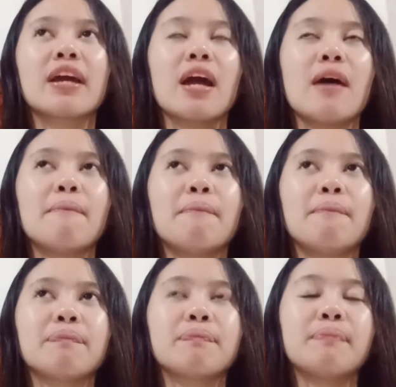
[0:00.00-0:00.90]

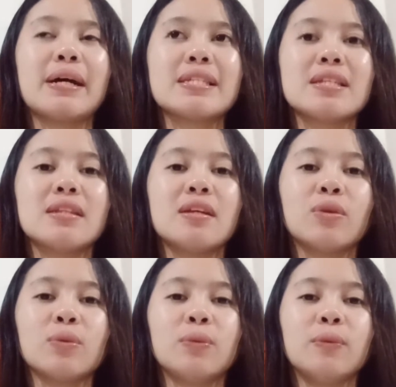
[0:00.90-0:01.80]
capacity
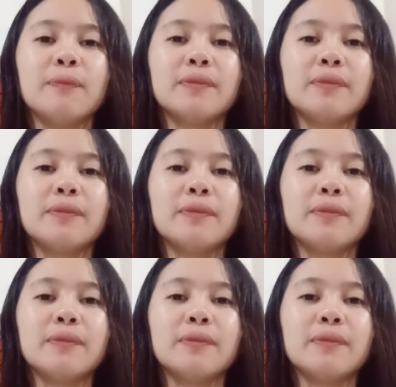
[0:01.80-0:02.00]
to